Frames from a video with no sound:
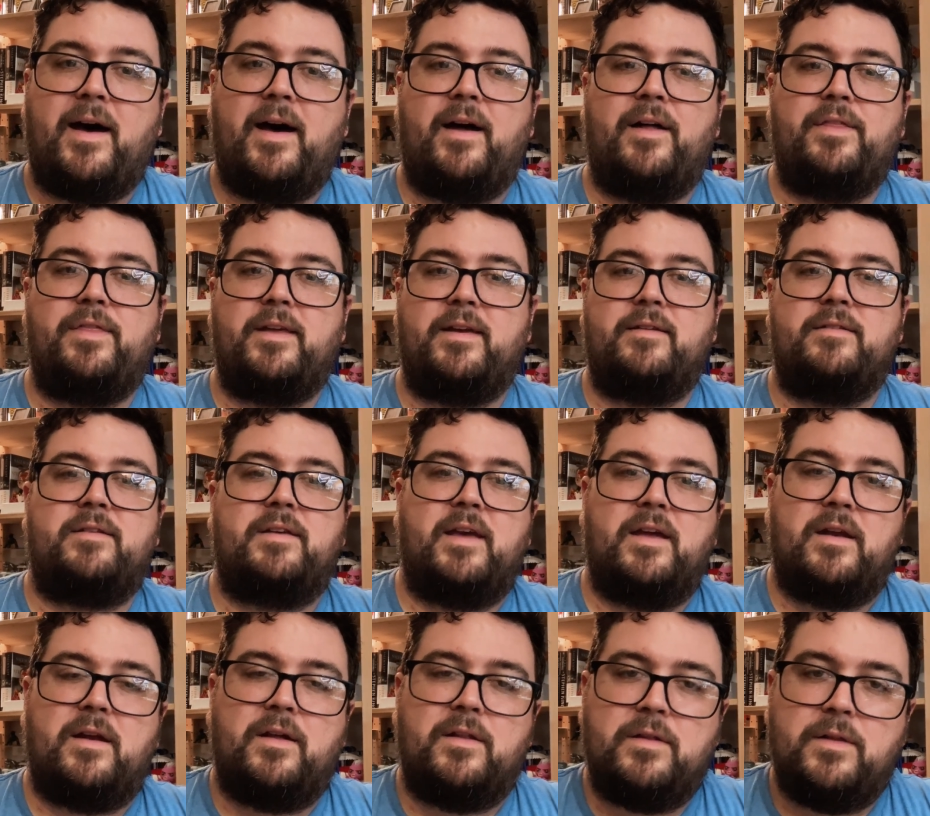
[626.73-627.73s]
Things get
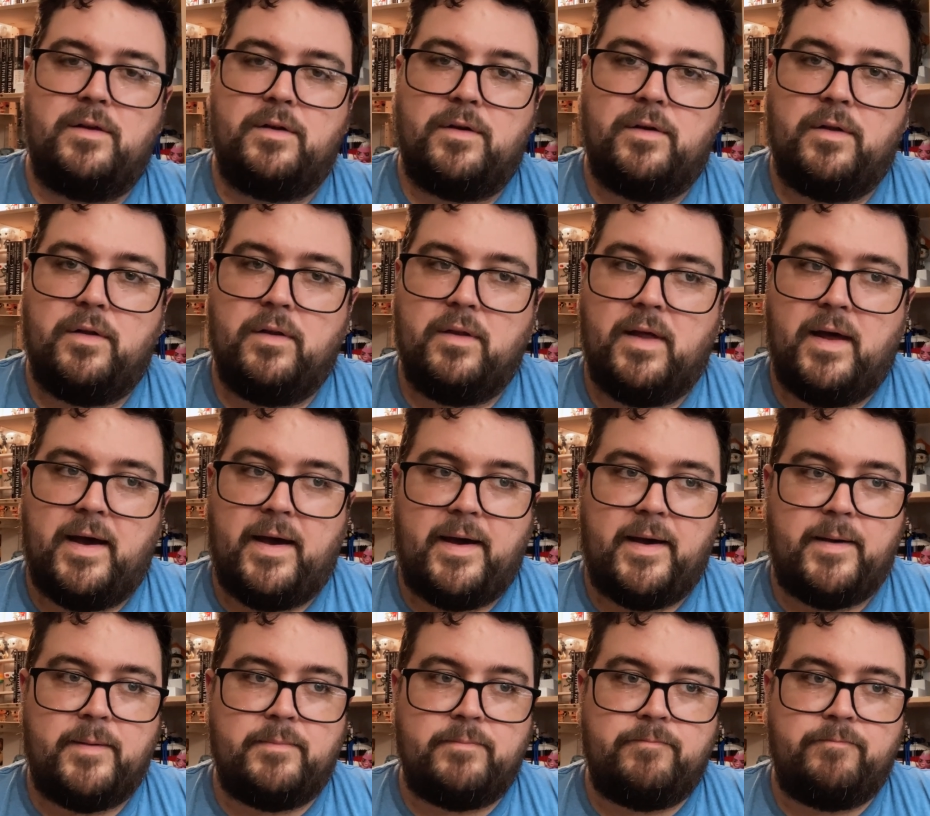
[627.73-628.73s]
a little
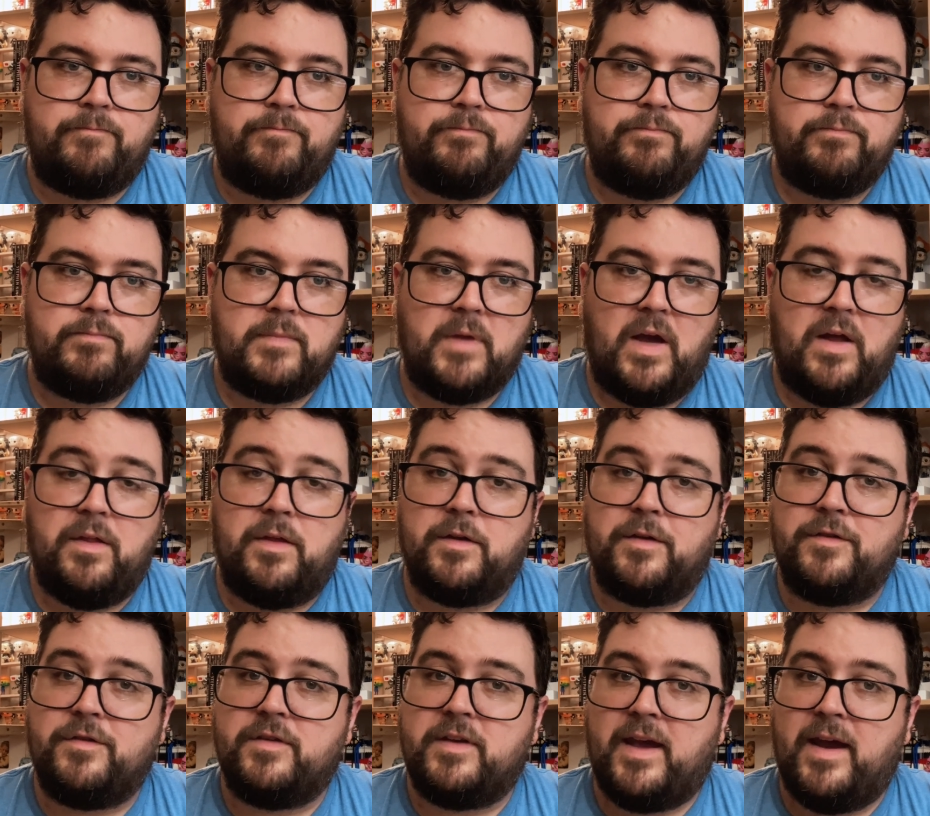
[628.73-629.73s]

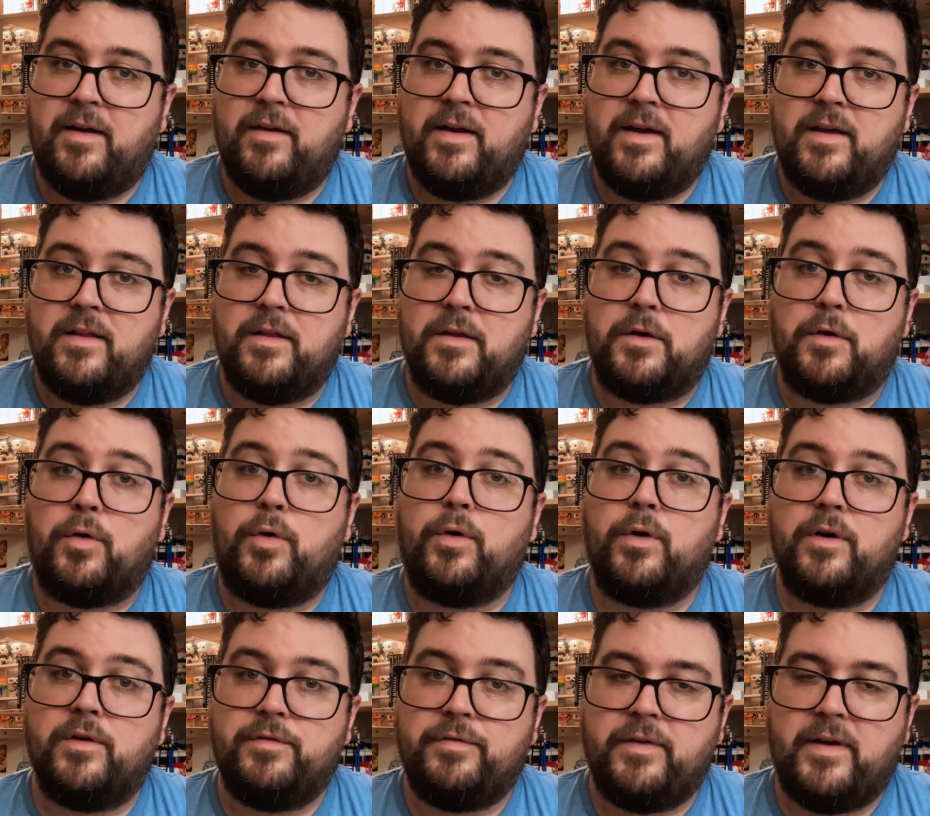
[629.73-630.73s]
scary, a little
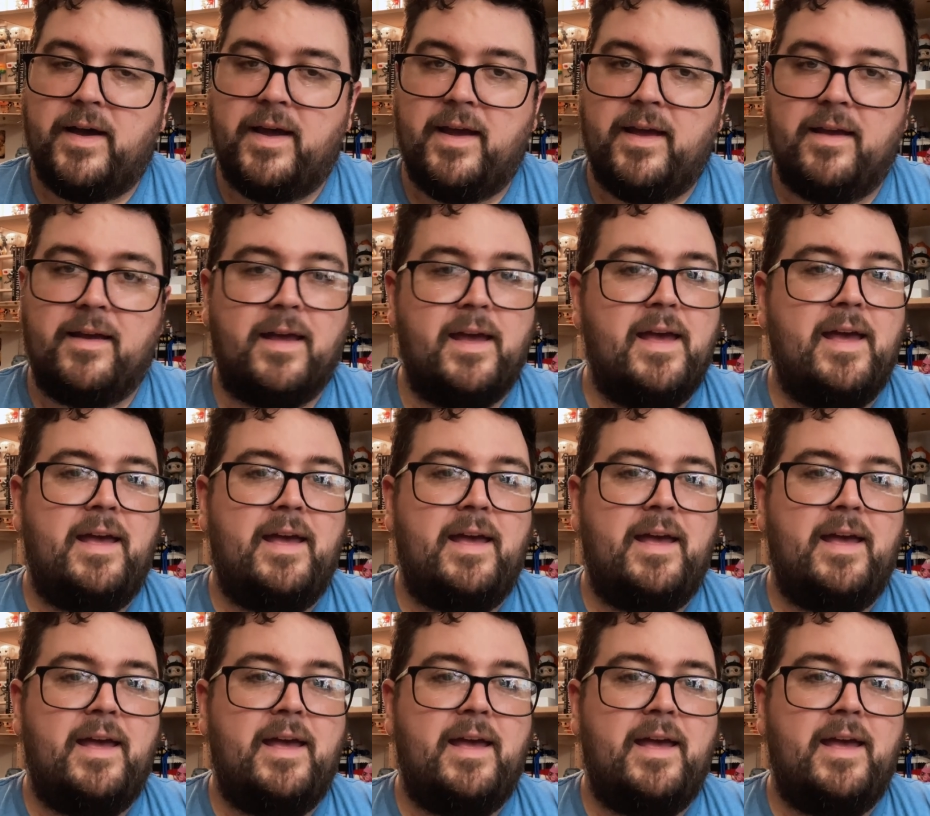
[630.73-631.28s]
horrifying.